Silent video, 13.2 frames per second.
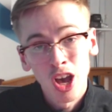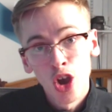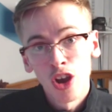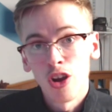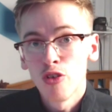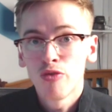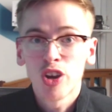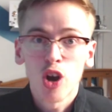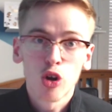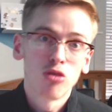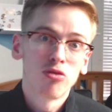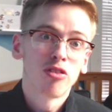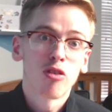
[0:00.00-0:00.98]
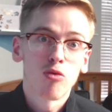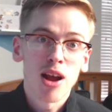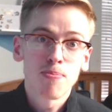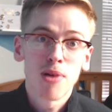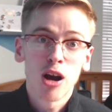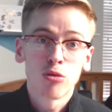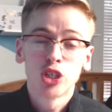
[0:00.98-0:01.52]
who have we got cover for
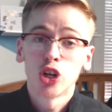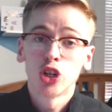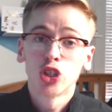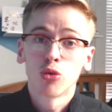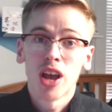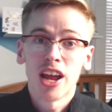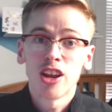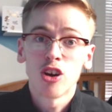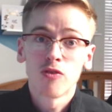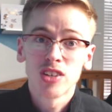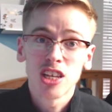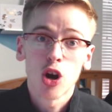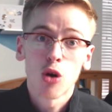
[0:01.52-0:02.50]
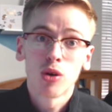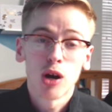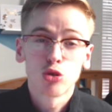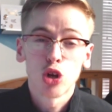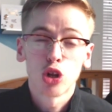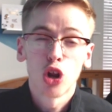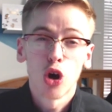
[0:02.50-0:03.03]
right-back, with John Joe Kenny obviously going out
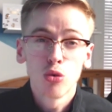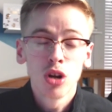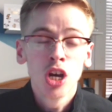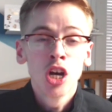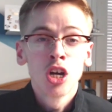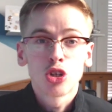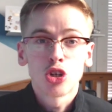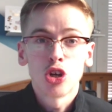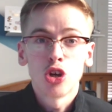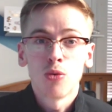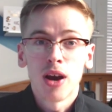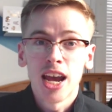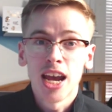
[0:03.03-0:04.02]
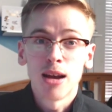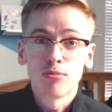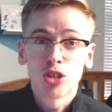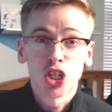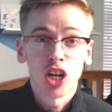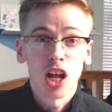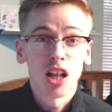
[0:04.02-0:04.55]
on loan to
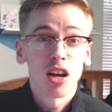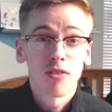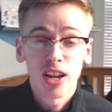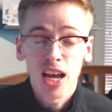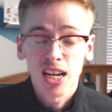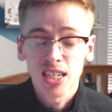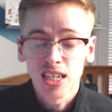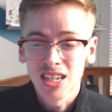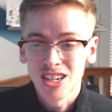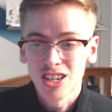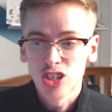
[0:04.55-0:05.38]
Schalke for next season.